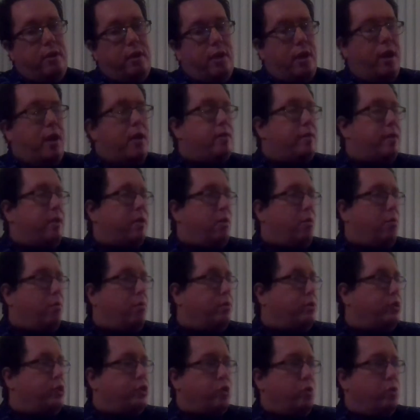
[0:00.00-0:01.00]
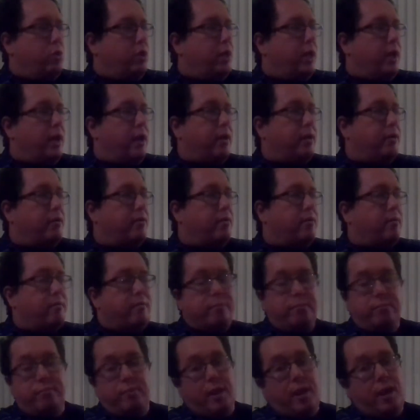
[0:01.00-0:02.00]
And they go, "Well, Juliet."
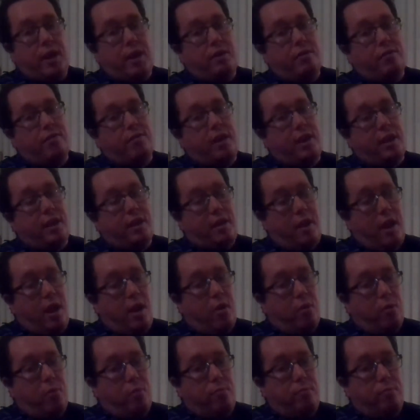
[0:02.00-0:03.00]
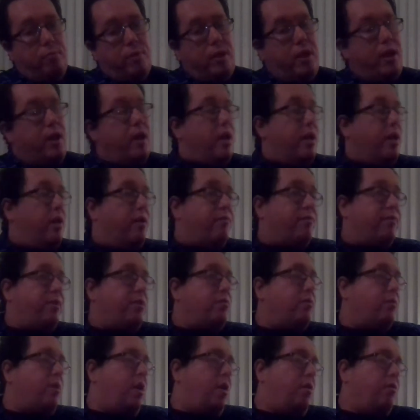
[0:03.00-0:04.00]
And it's like, no. If
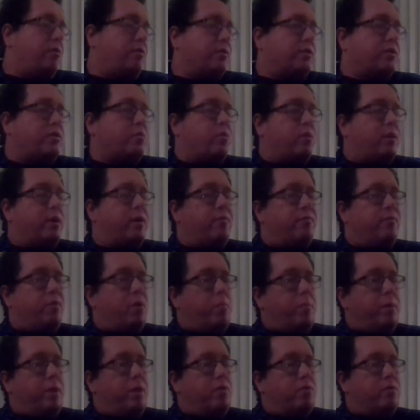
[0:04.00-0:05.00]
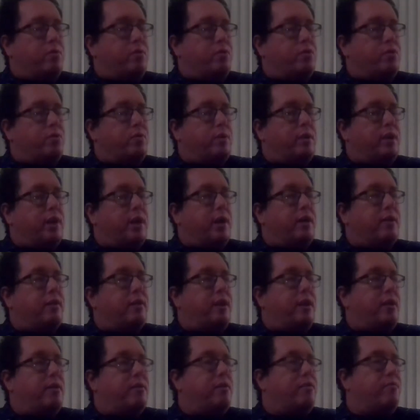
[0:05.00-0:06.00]
you know the story of Romeo and Juliet
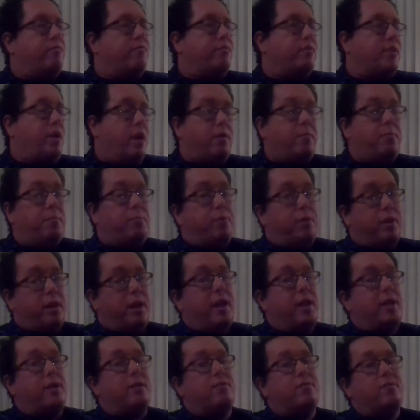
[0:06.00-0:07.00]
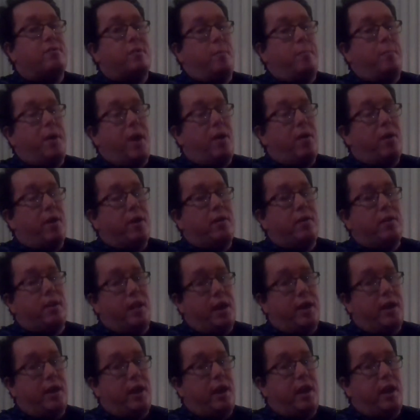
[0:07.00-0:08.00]
and you've done plays about it,
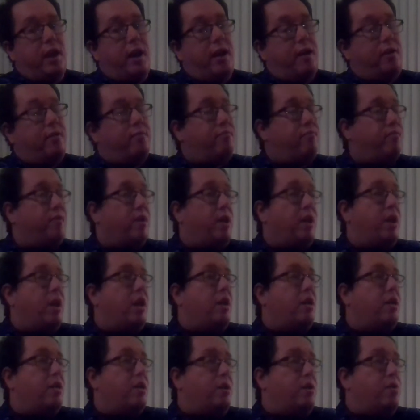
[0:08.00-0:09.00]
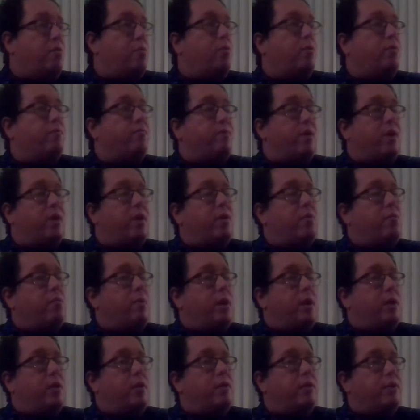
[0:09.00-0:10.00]
like I have, you would very
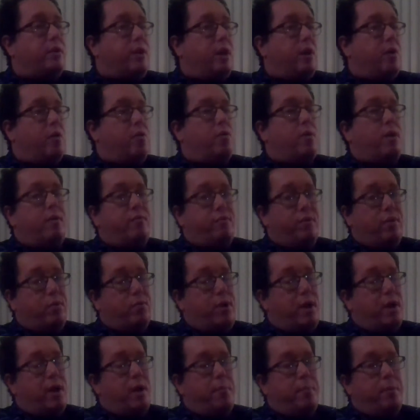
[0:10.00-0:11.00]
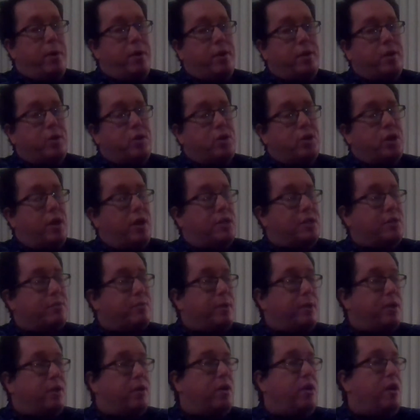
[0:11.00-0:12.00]
well know, if you're read up on your
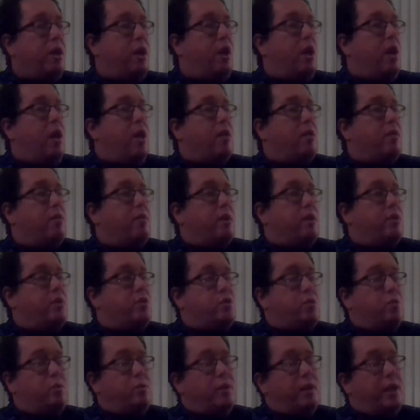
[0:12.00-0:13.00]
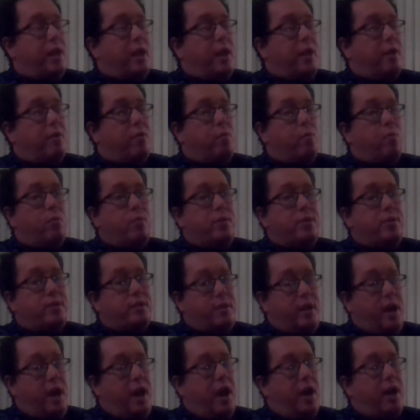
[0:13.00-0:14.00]
Shakespeare, that Juliet was
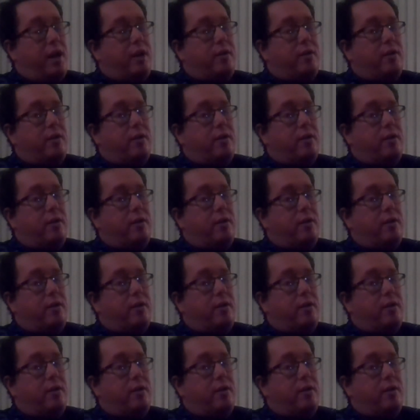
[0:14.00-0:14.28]
not